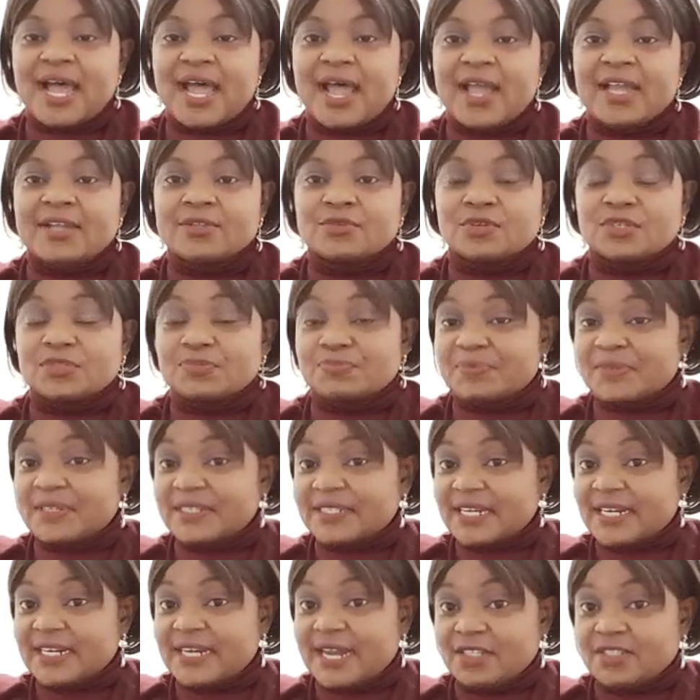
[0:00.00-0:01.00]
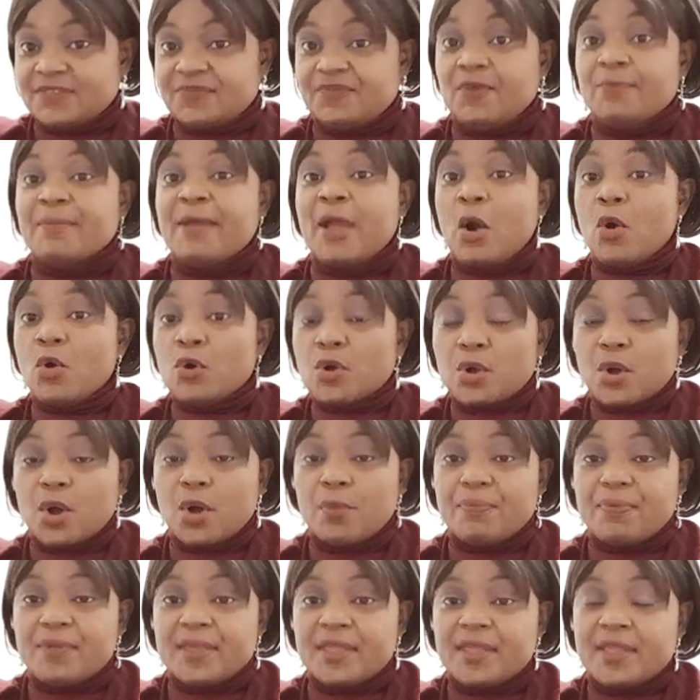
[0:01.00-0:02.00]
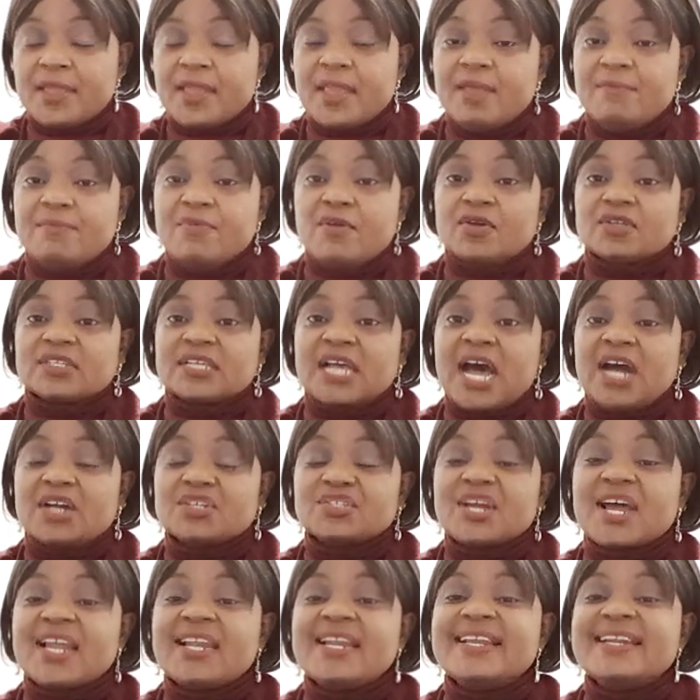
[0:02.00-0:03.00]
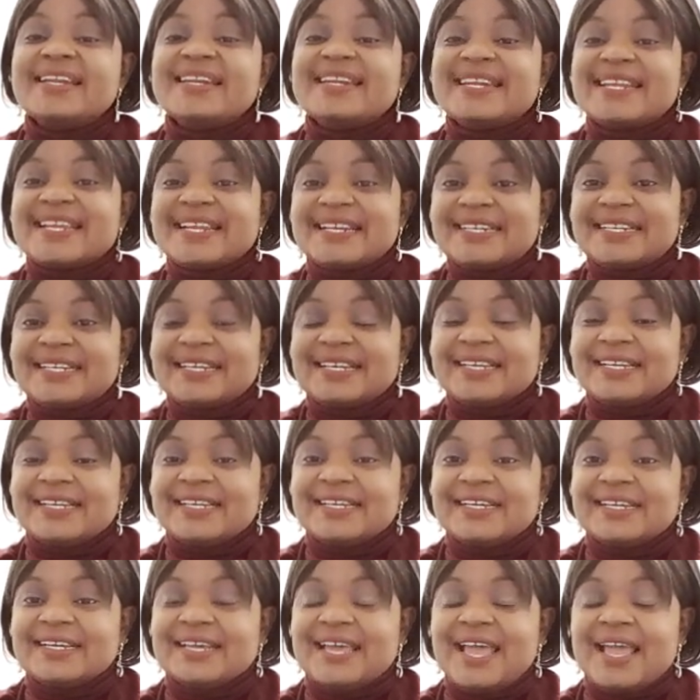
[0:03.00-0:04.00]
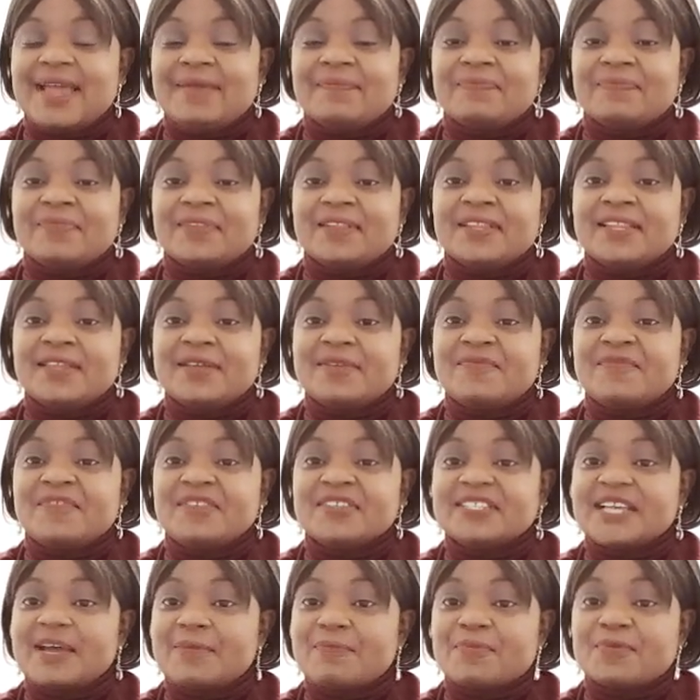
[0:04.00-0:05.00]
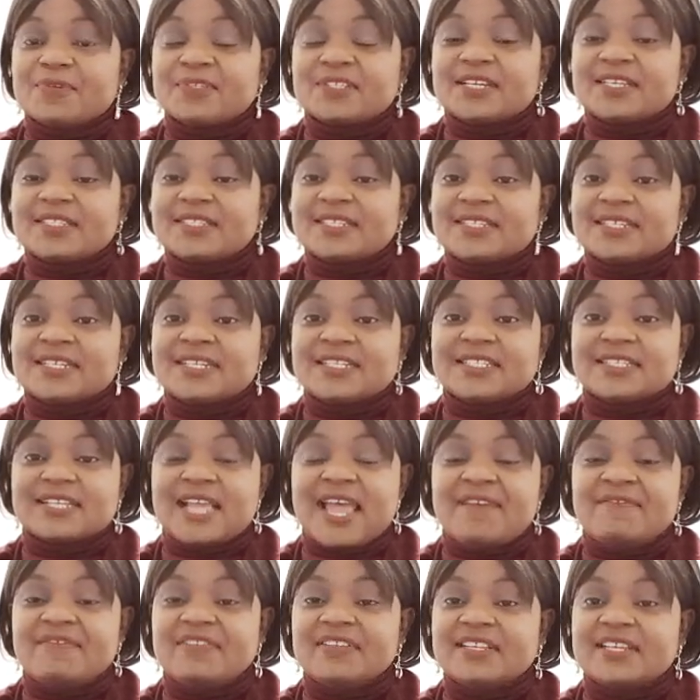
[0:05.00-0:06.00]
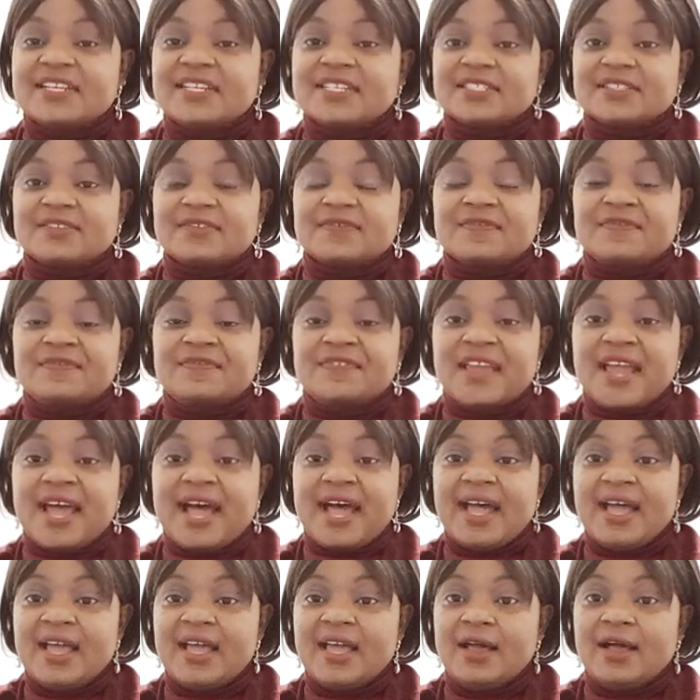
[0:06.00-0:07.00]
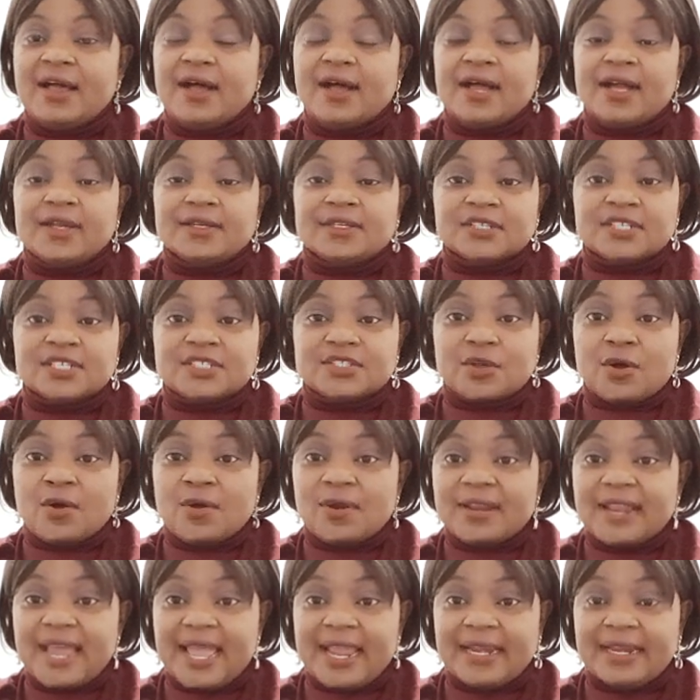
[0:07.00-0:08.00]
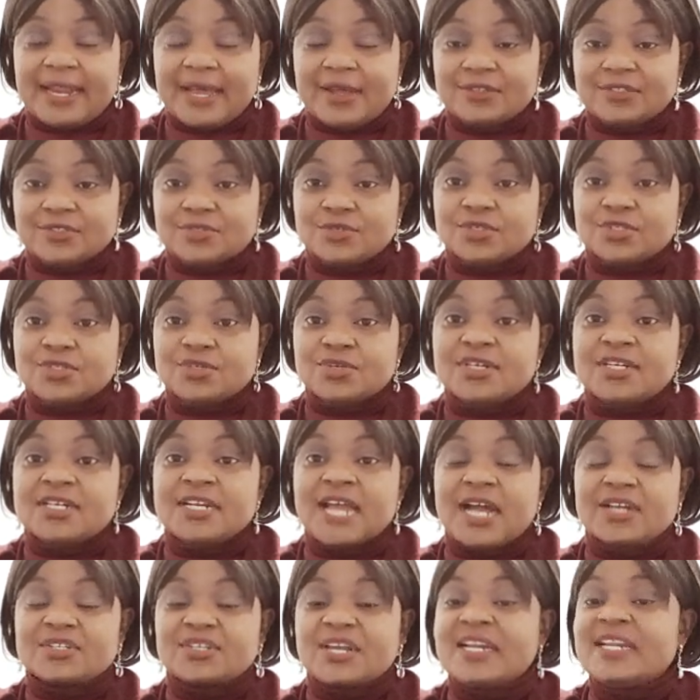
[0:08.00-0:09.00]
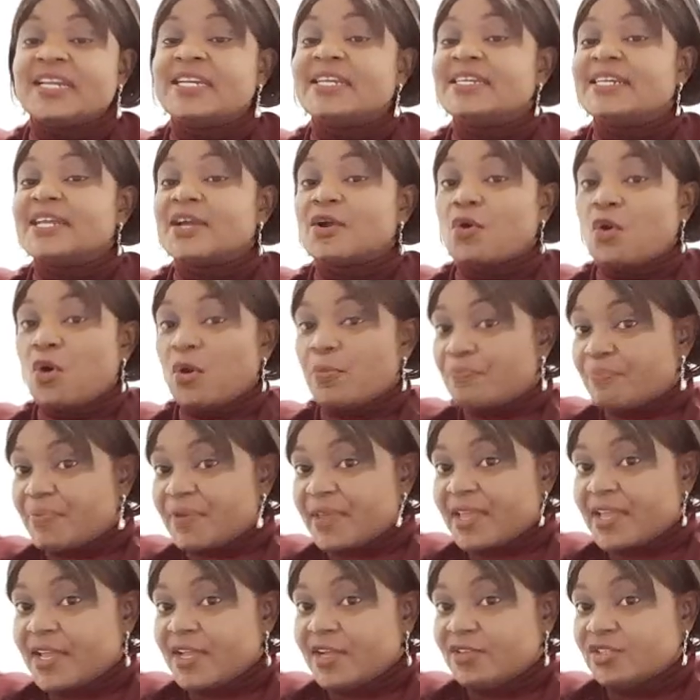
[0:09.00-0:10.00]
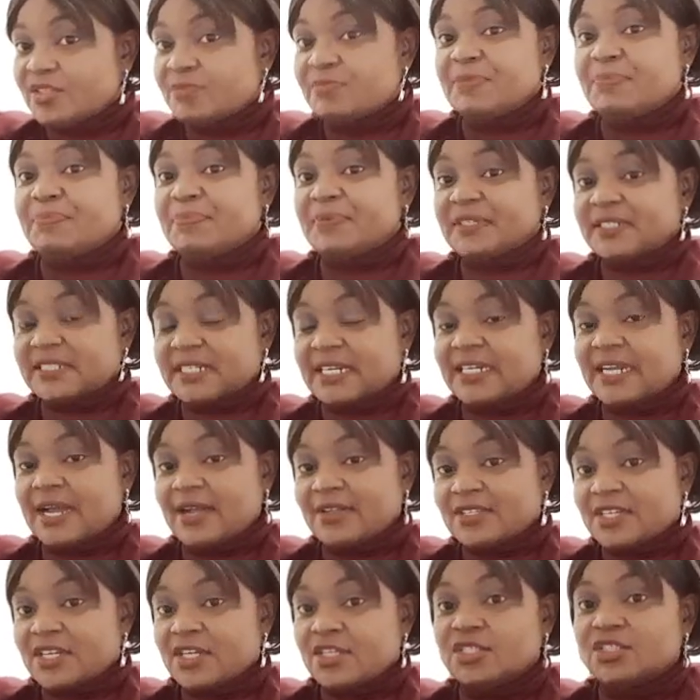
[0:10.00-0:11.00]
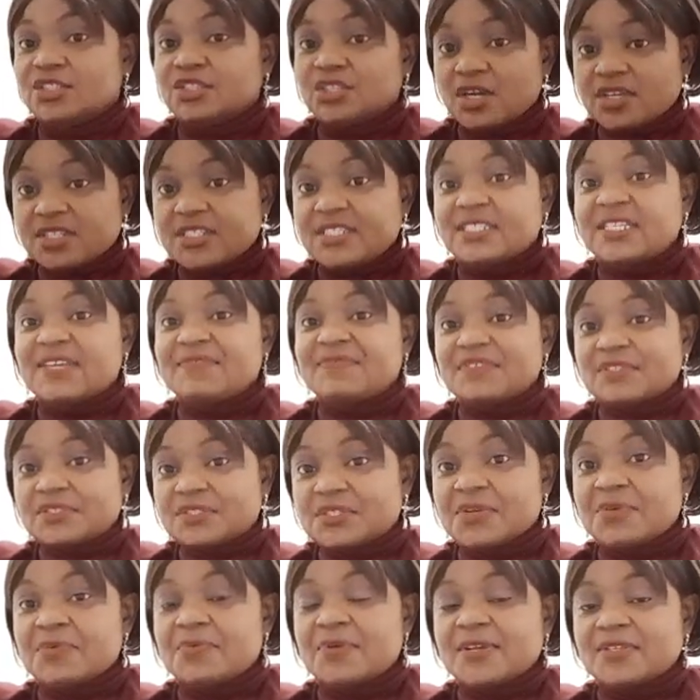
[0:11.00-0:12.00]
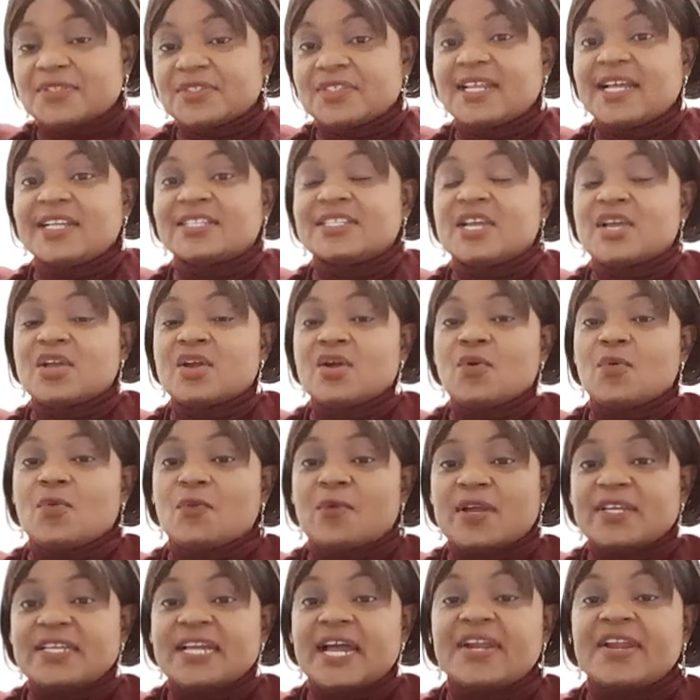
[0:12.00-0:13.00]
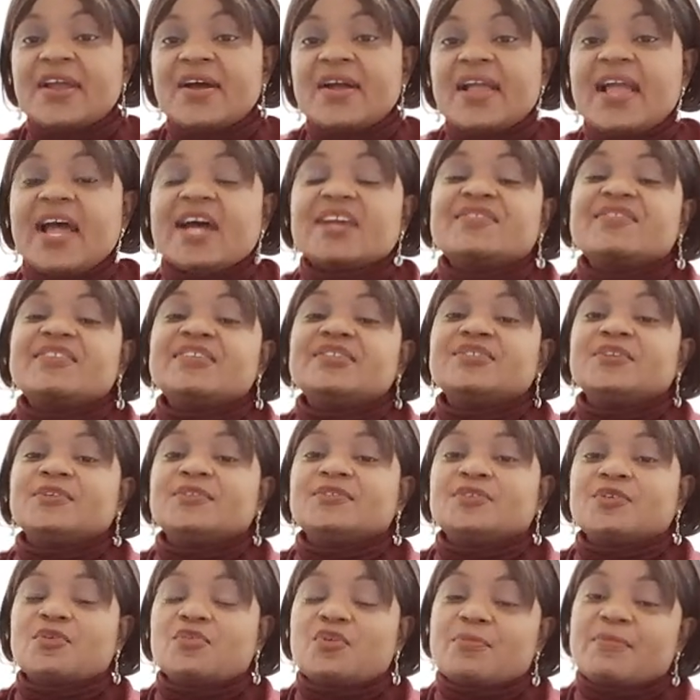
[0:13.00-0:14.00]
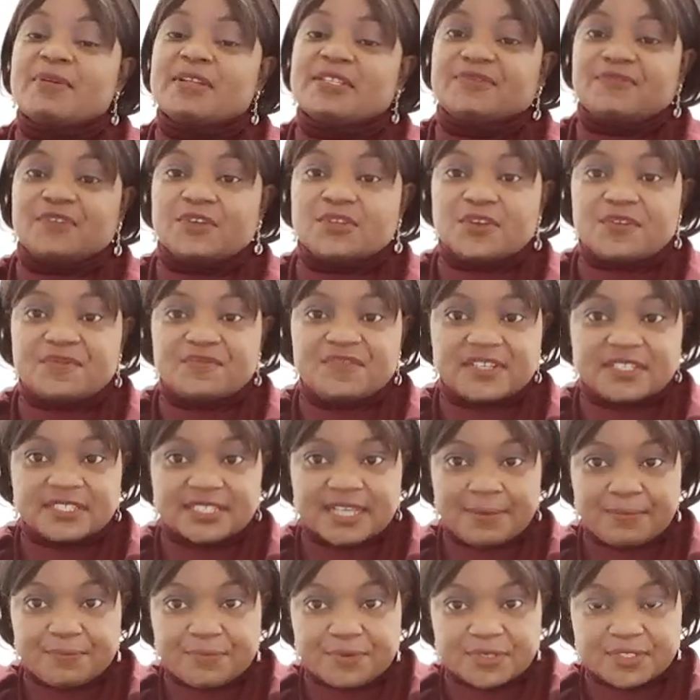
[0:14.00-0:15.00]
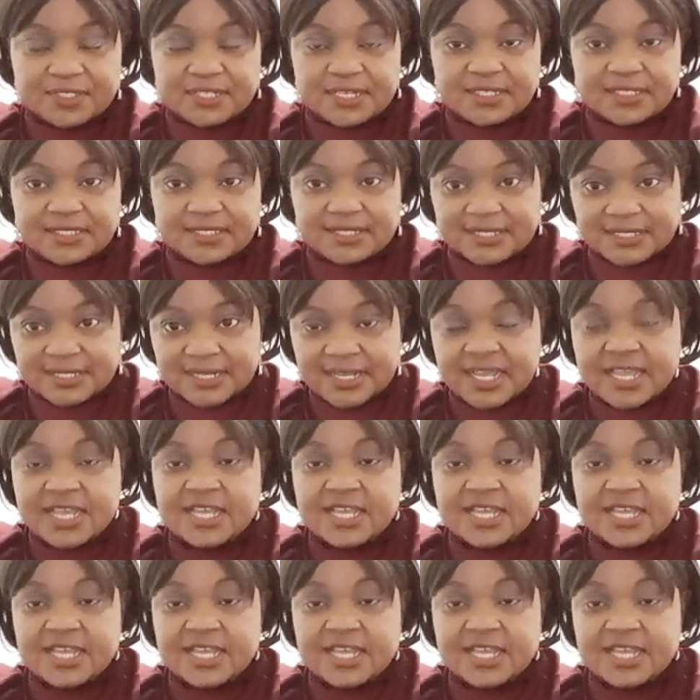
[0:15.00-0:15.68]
it was printed out for my own copy because I actually need the visa processing. It's everything is via and it's online now, so you don't actually need a copy to be printed out. Just save it somewhere so that when you are not gathering your document for your visa processing,